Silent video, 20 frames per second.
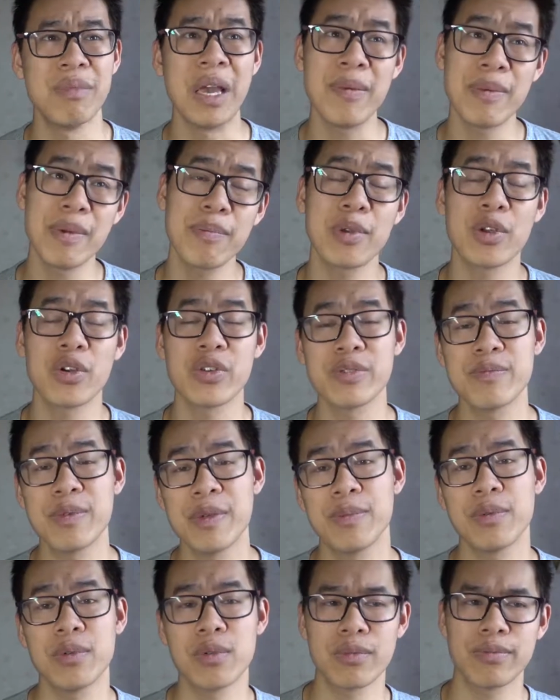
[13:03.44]
maybe because
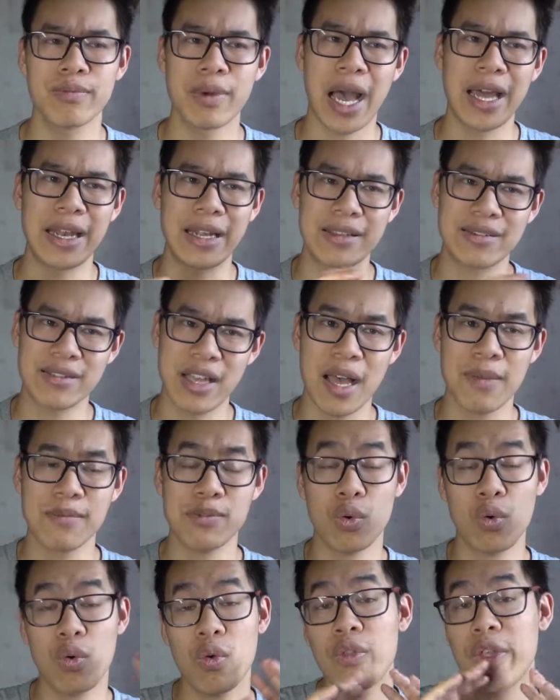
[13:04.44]
people had
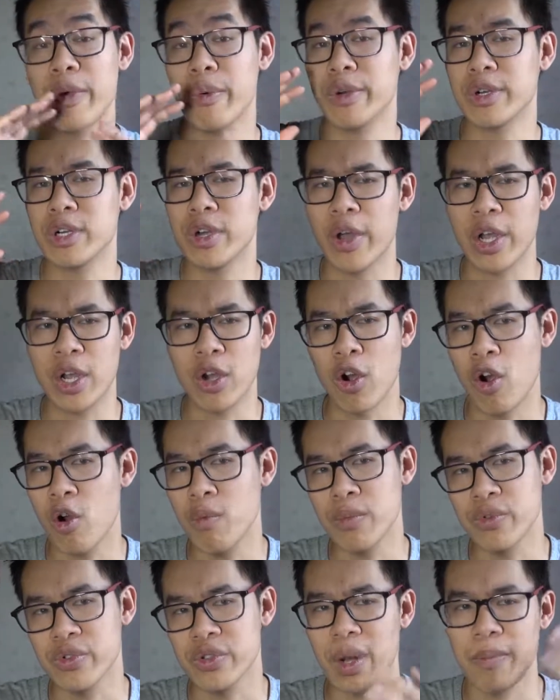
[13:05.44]
exams or they were going
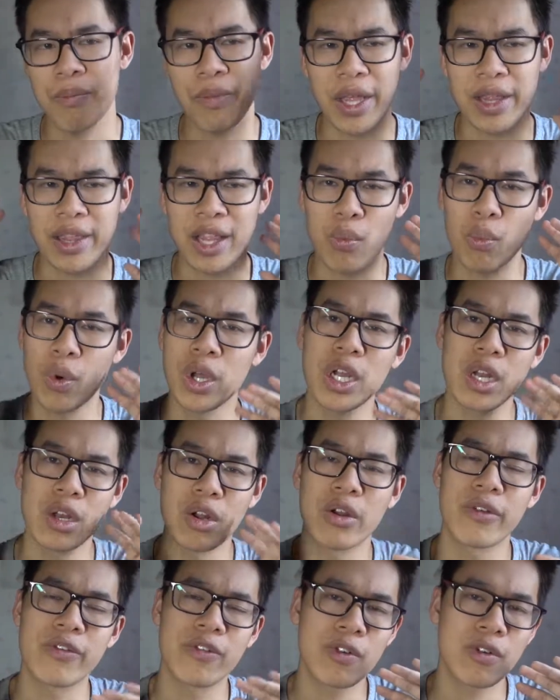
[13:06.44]
home or something, there weren't a
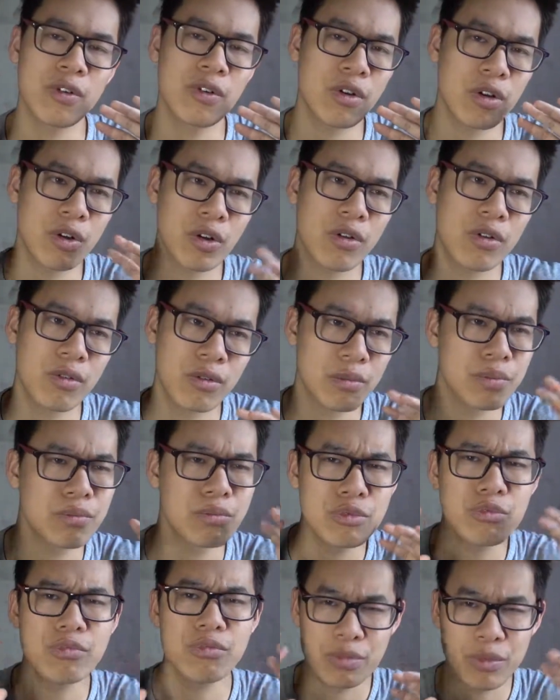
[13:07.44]
lot of
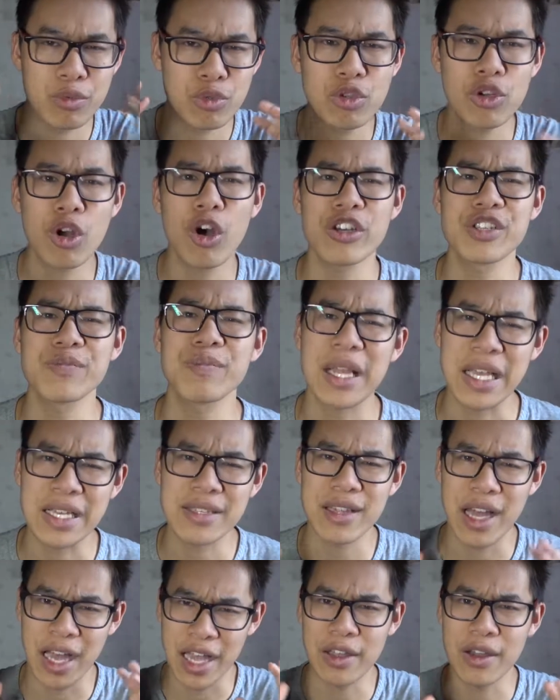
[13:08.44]

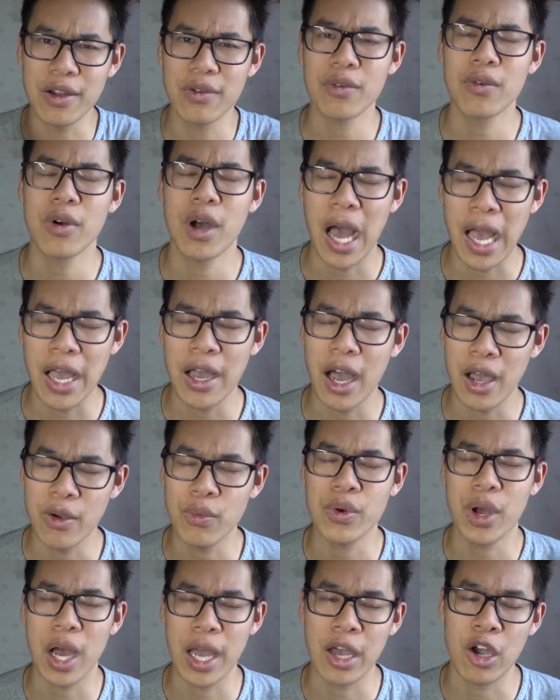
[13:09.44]
cosplays that
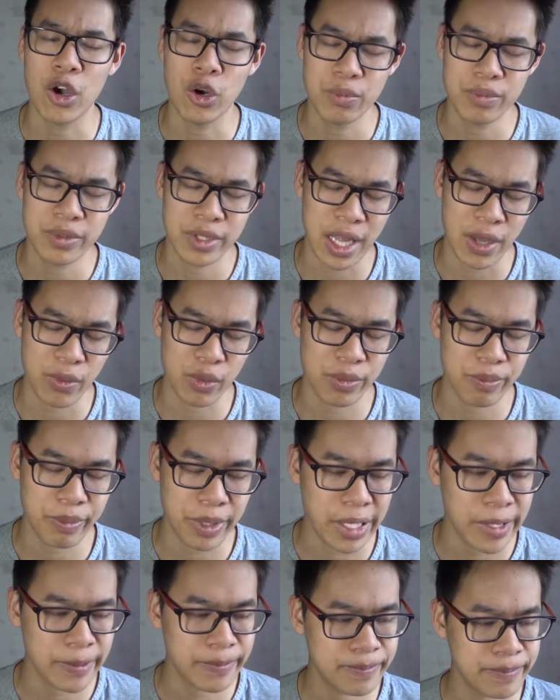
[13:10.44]
I hoped there would
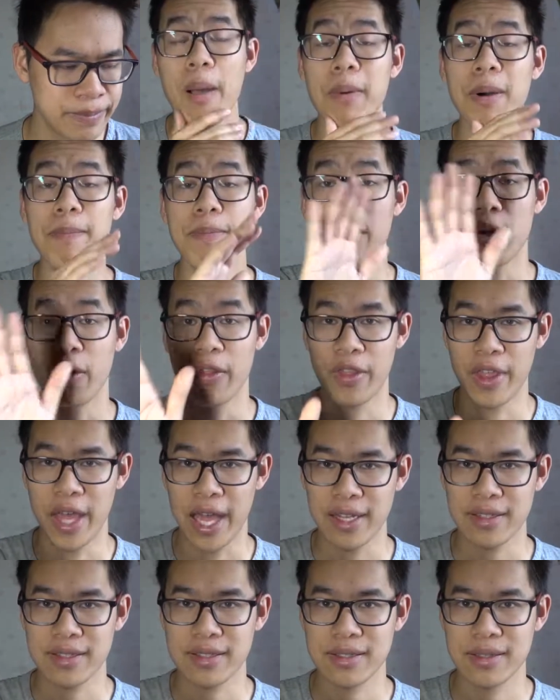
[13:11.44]
be. But beyond
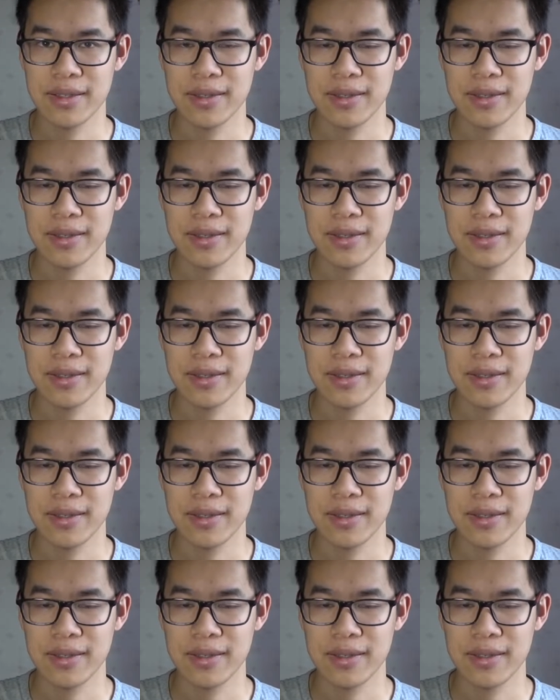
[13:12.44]
that,